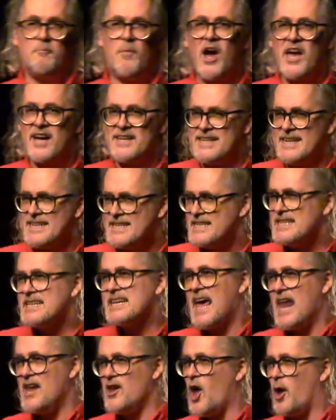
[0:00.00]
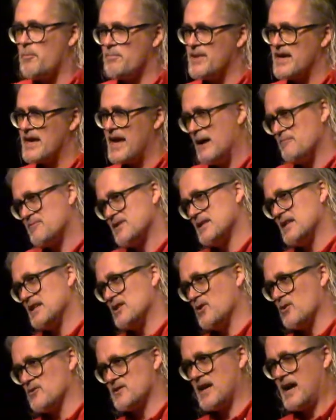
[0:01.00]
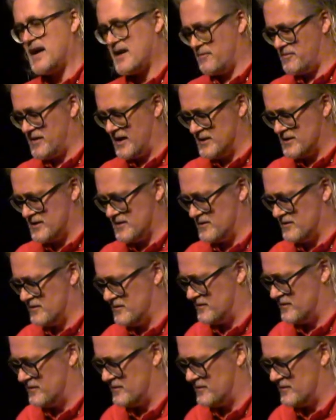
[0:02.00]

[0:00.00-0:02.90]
My identity cannot be captured in your database.